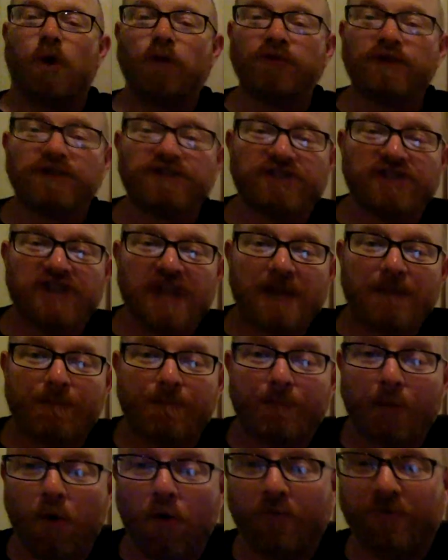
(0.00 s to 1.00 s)
on the jib
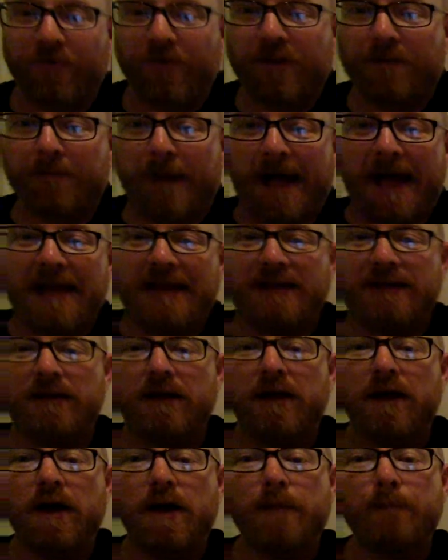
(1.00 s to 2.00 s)
more than the main,
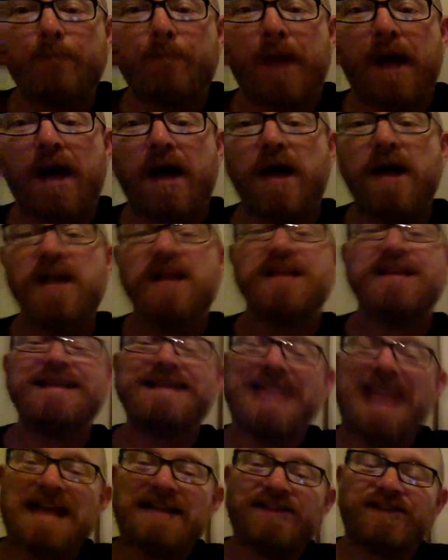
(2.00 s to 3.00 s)
but
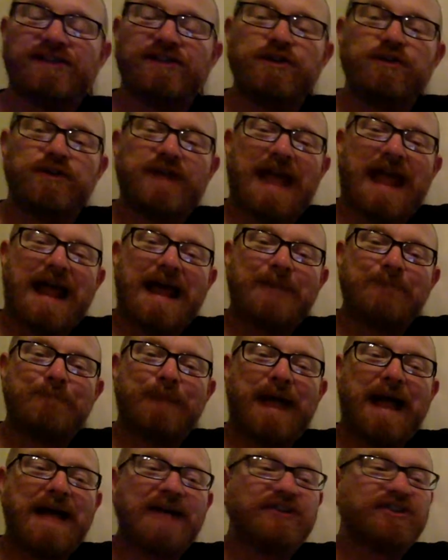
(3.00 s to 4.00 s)
yes, you can
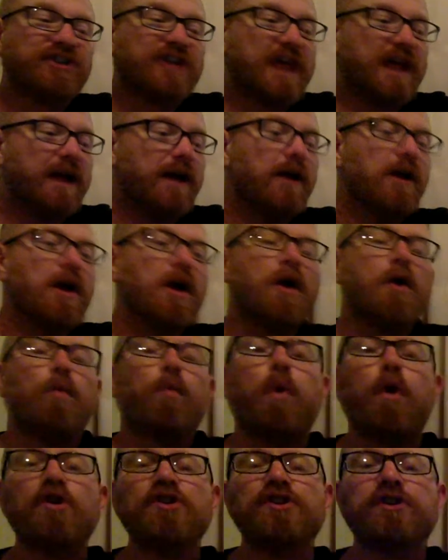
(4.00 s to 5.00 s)
patch it.
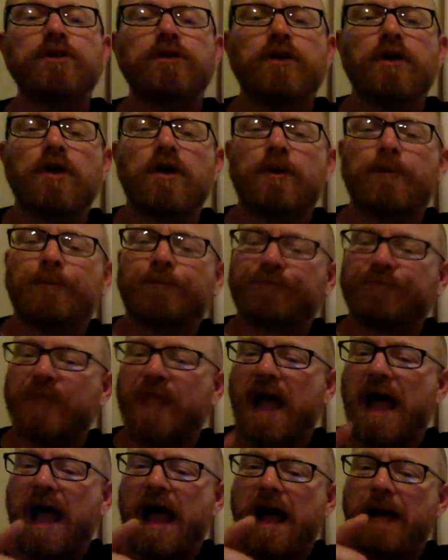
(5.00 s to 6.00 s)
What you
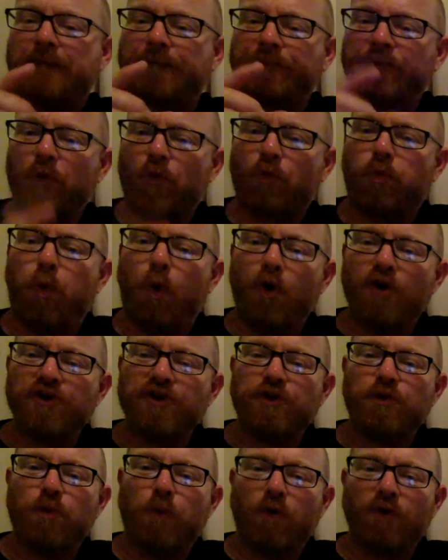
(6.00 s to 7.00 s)

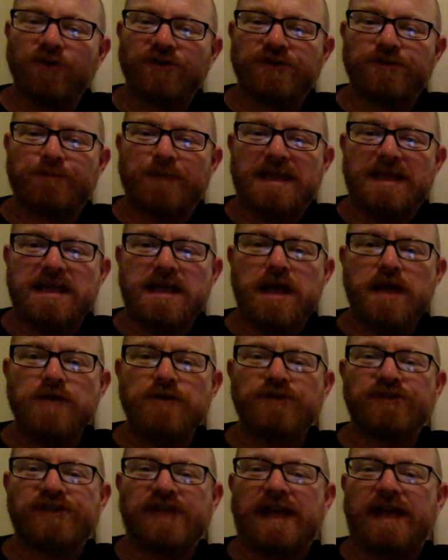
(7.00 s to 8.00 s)
want to be
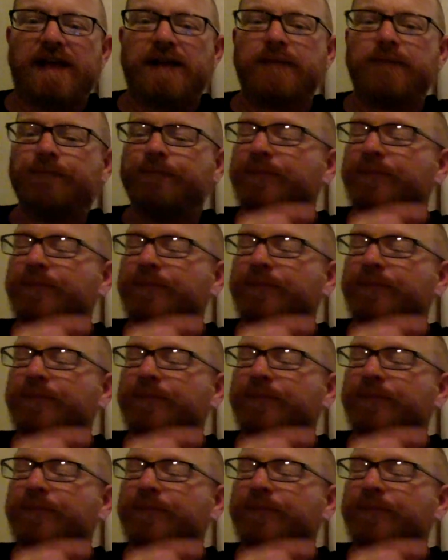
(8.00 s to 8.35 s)
using